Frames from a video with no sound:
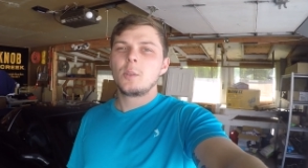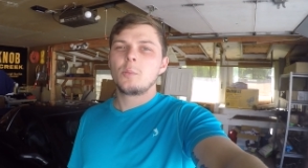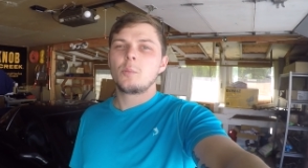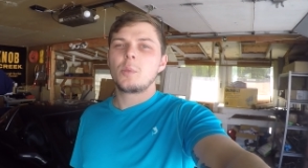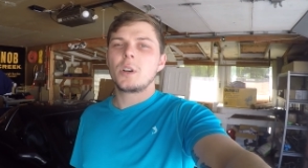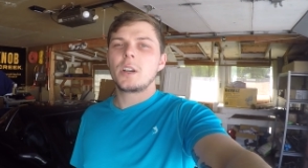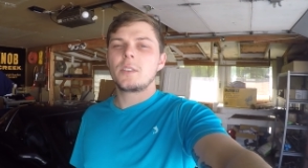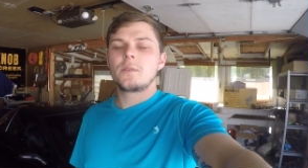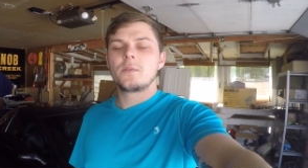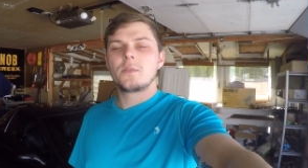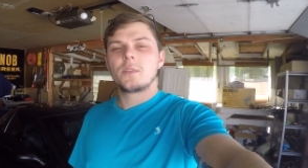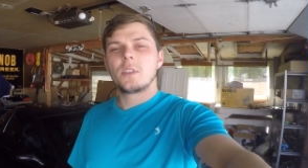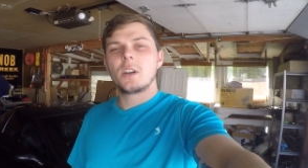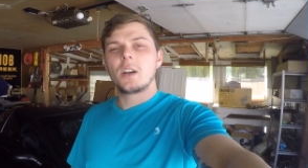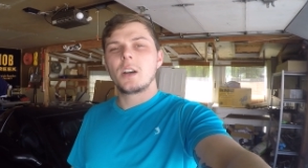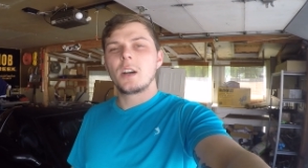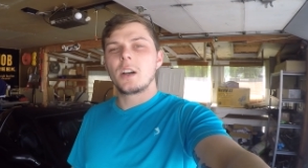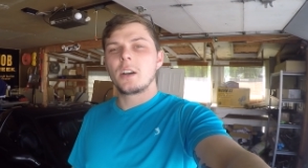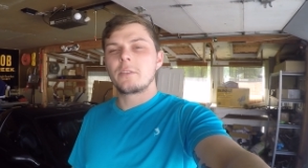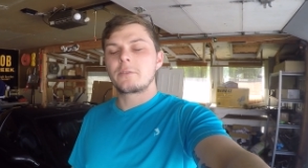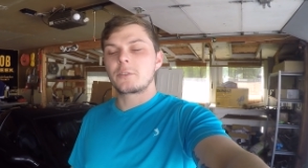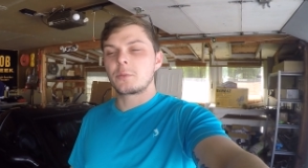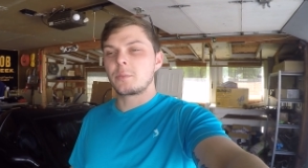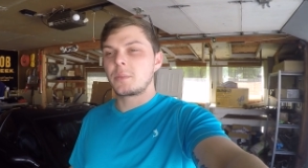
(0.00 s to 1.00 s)
But
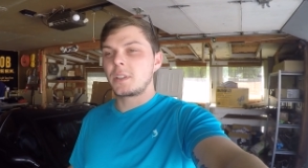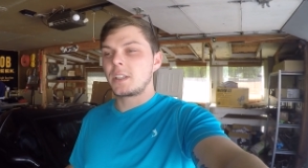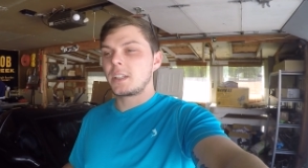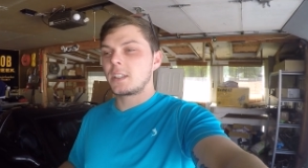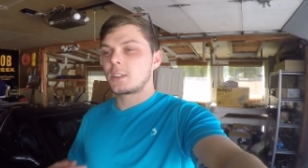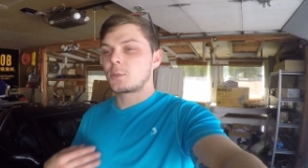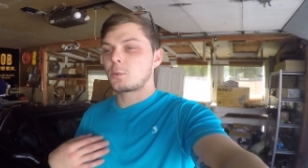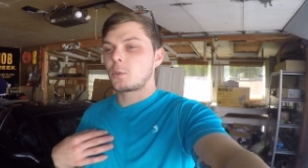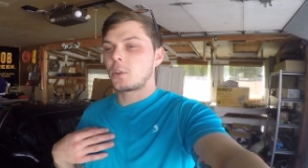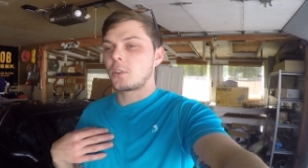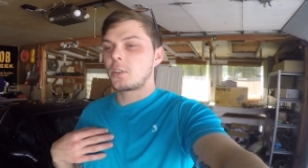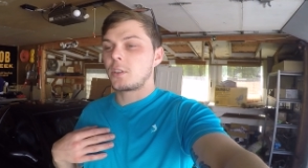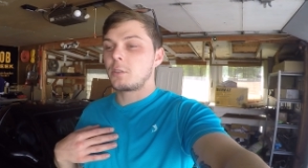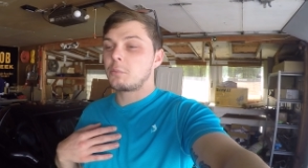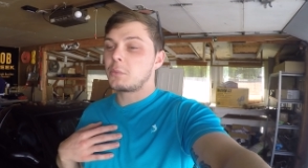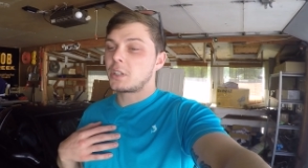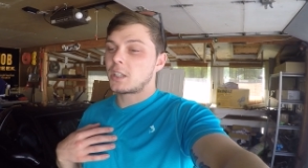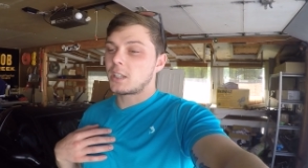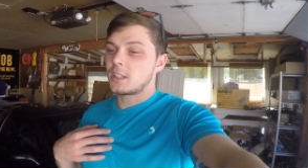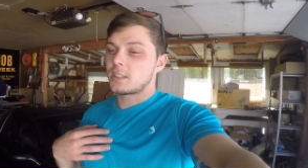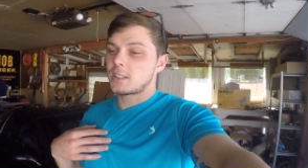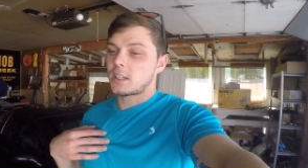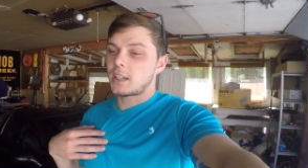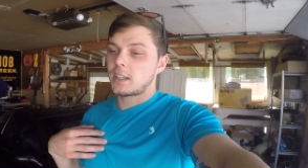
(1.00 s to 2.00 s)
for me, it's worth it
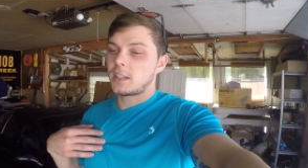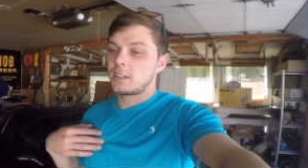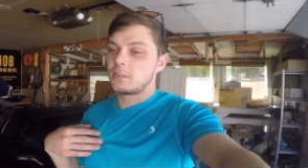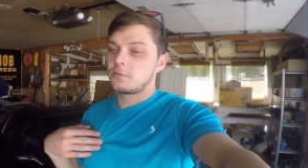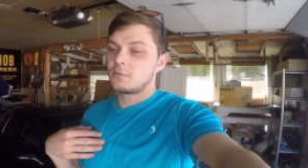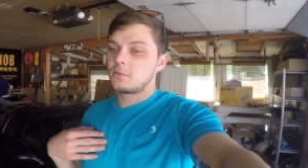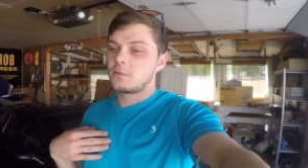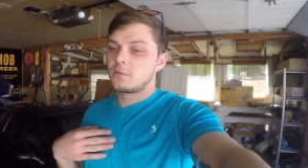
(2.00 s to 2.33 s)
because I